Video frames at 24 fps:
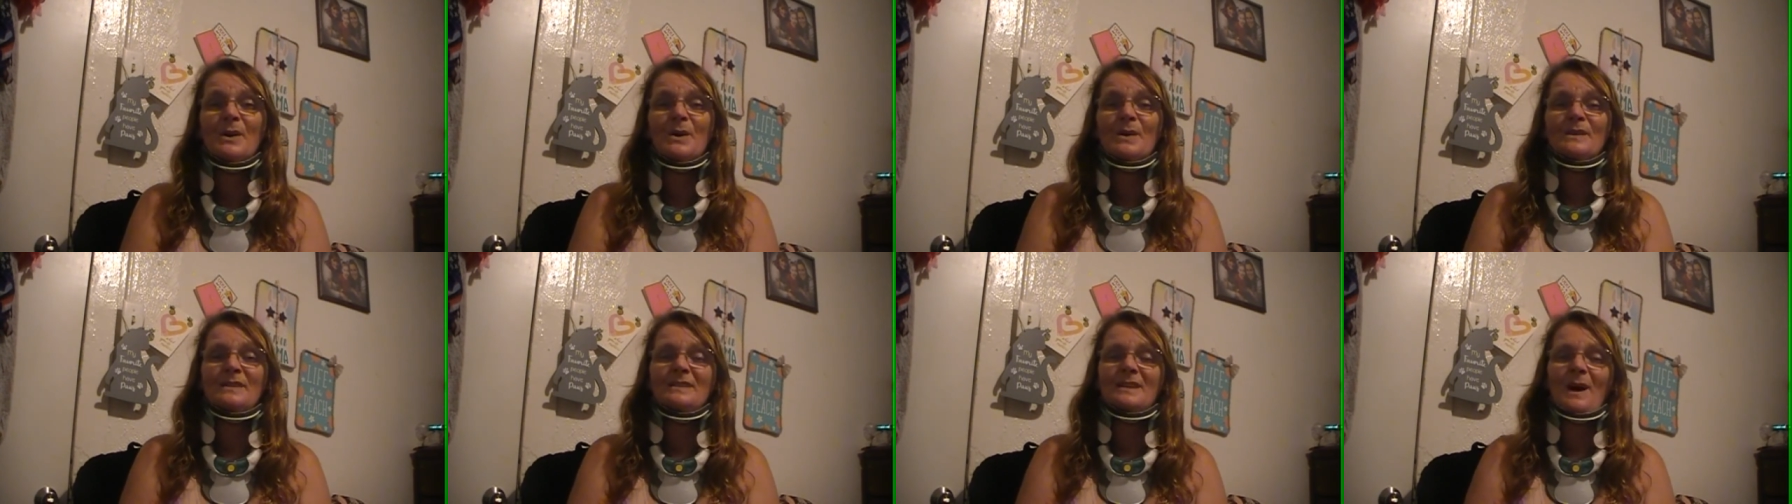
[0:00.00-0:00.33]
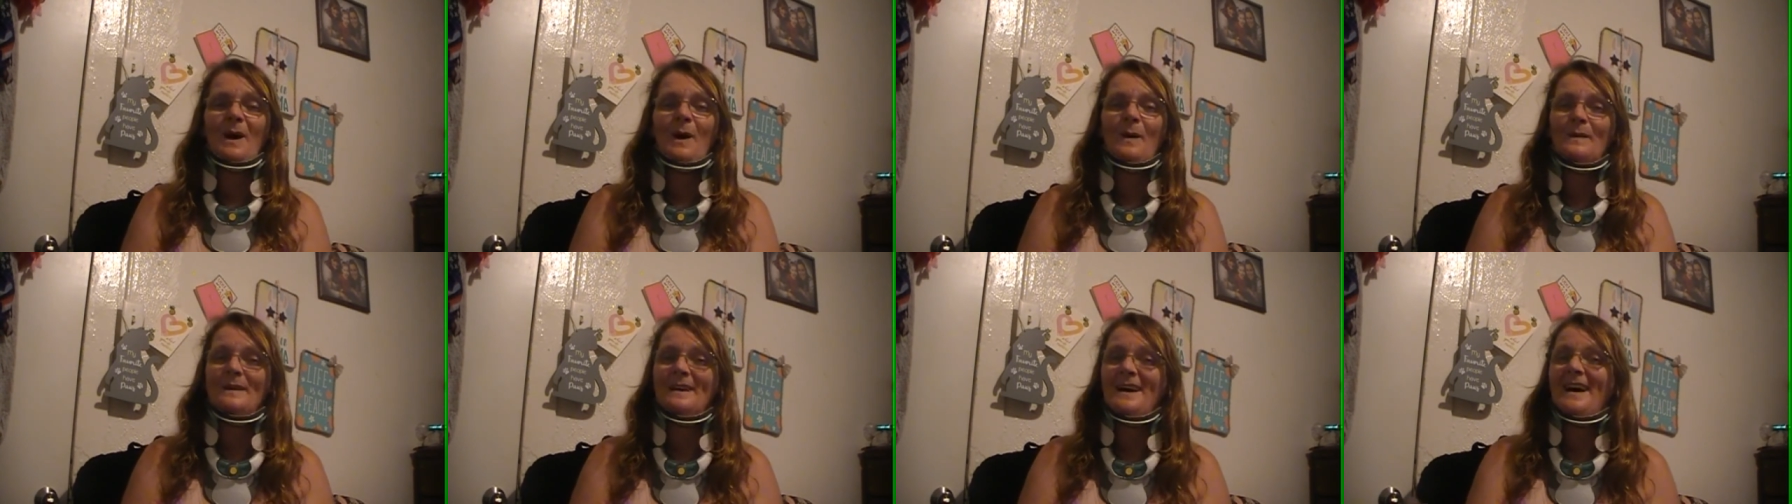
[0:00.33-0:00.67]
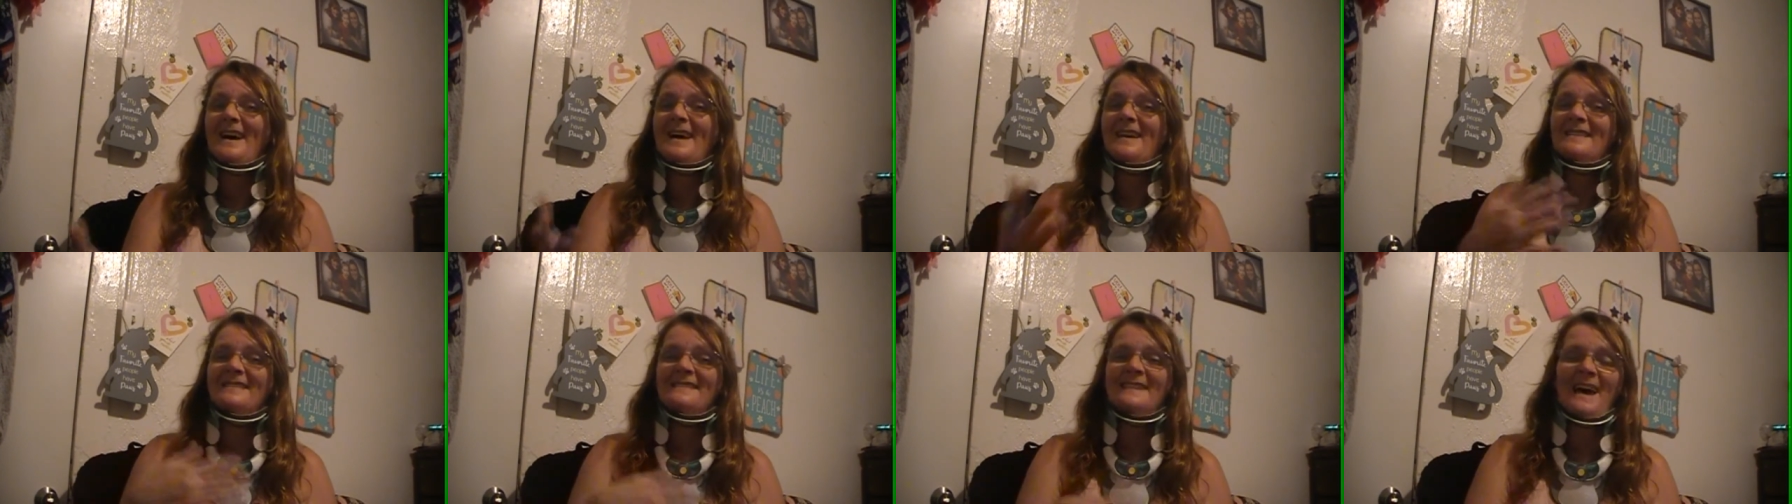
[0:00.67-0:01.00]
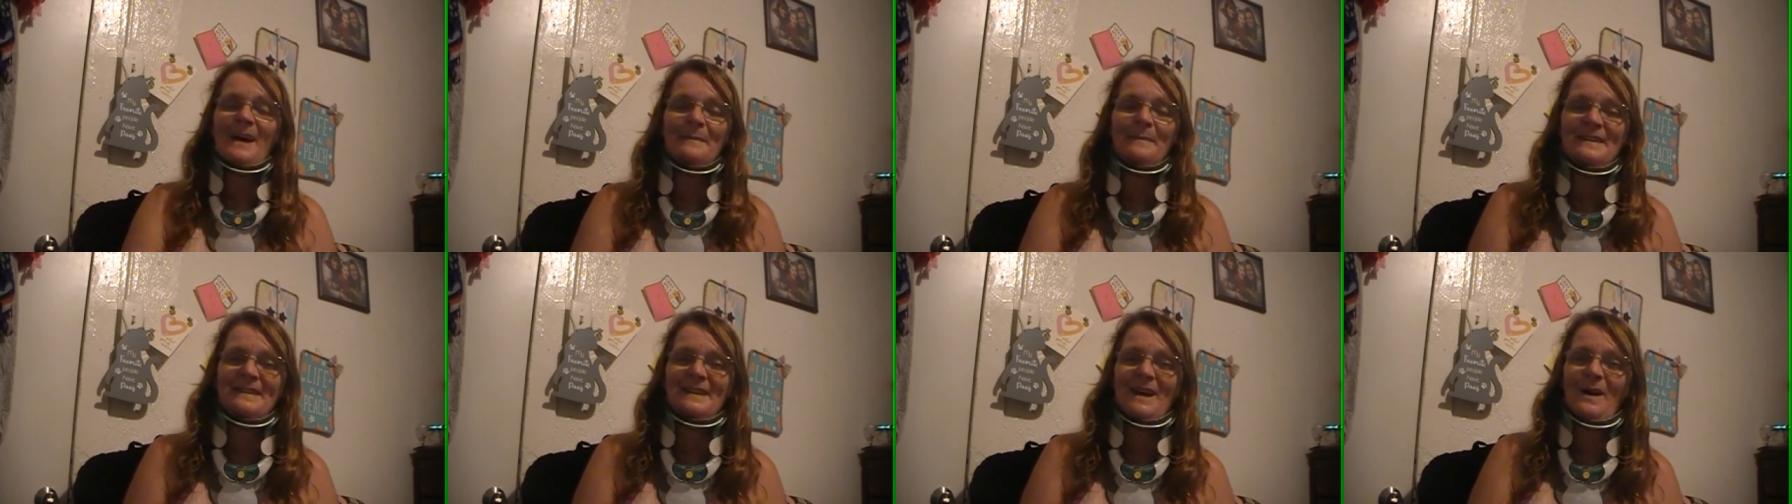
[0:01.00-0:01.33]
So
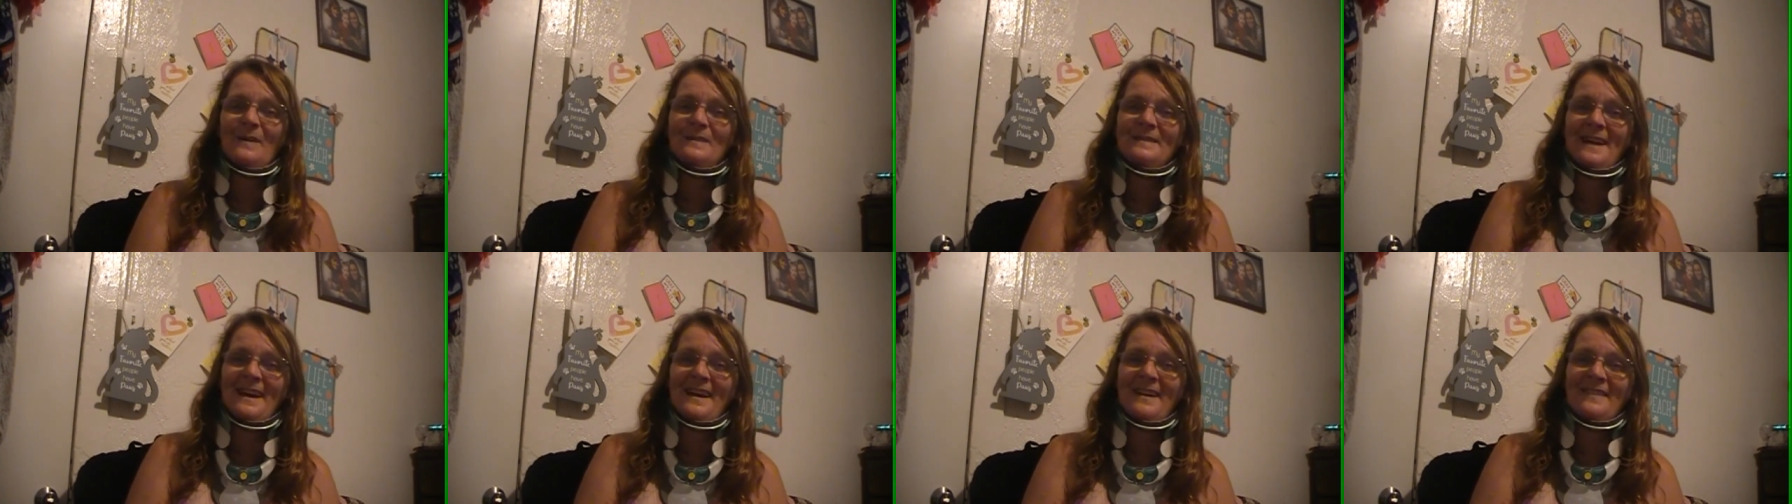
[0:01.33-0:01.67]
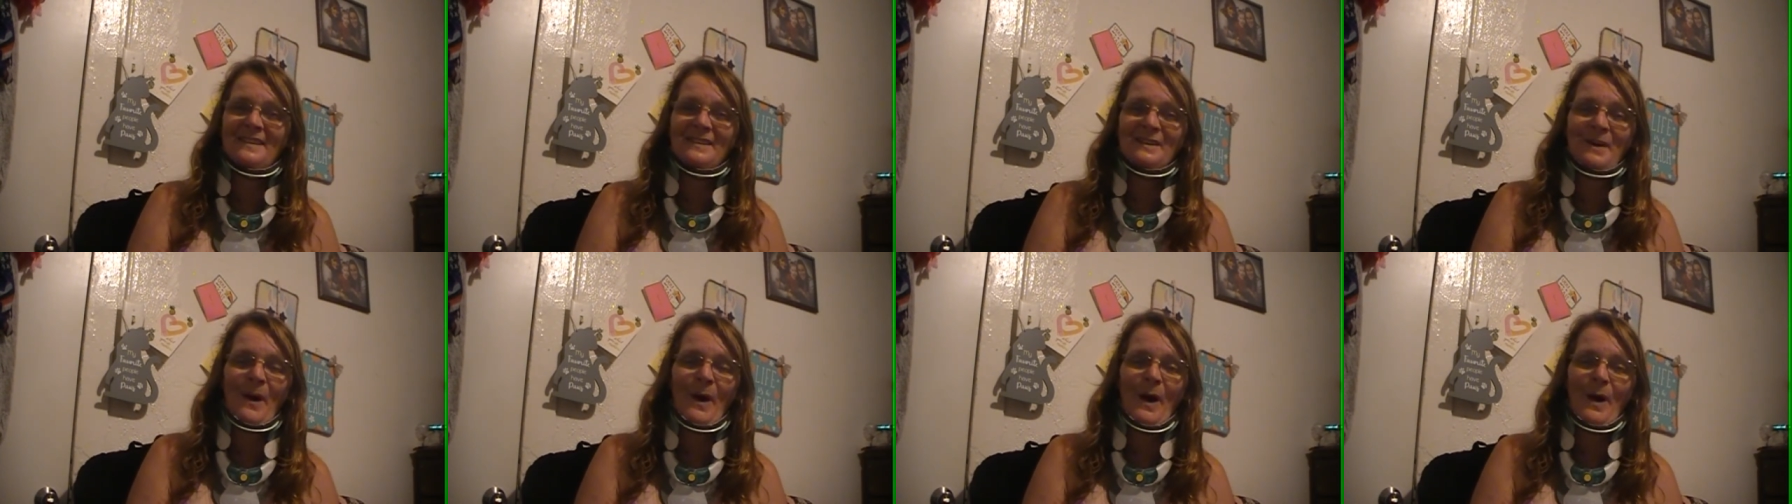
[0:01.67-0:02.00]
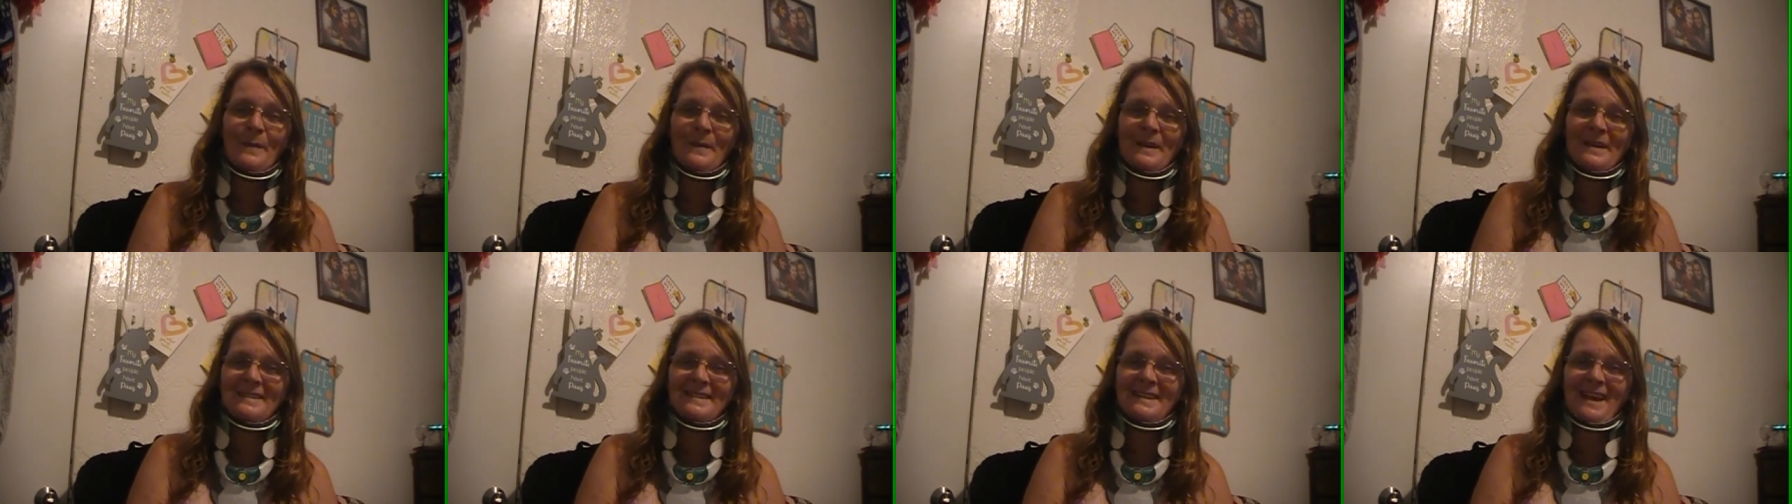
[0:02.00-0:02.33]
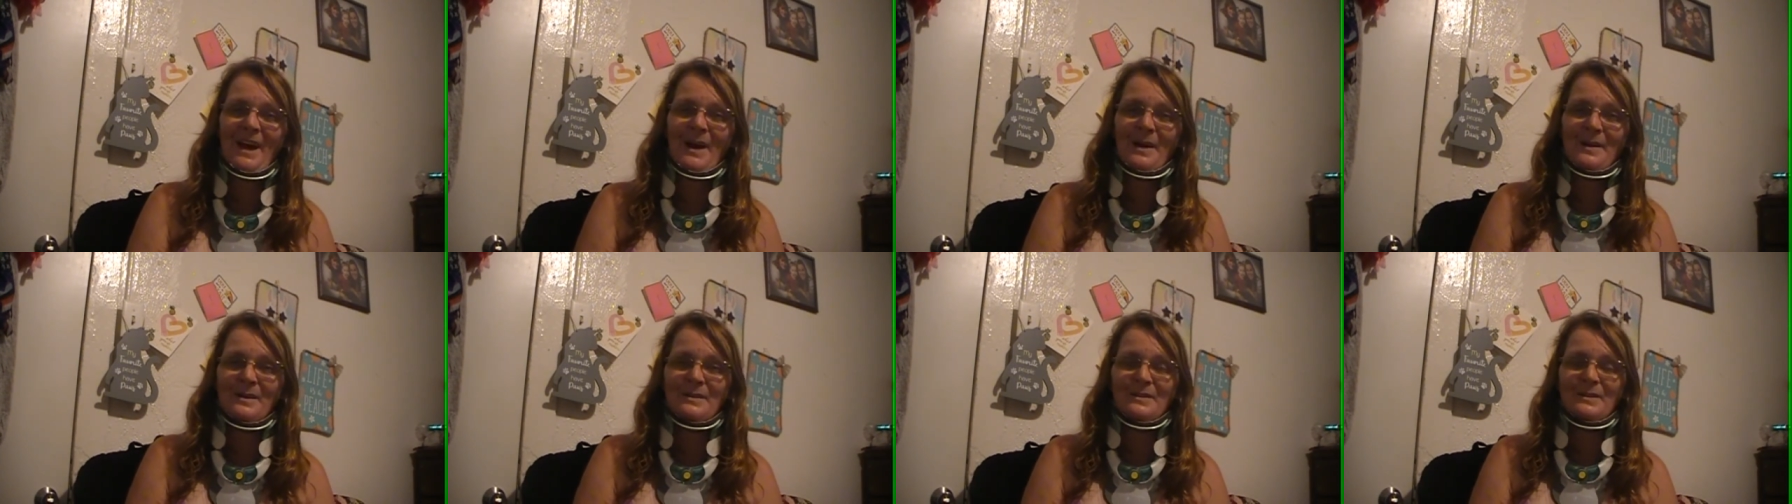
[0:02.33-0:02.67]
let me know down in the comments
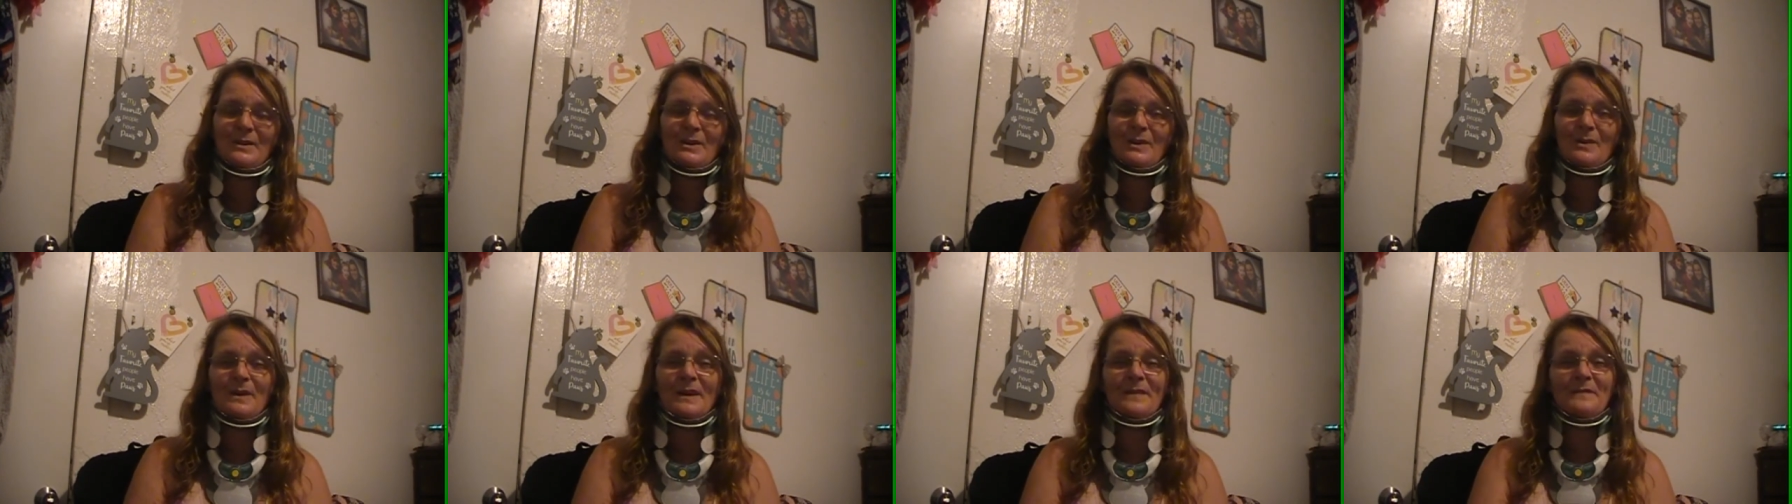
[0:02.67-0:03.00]
how you do.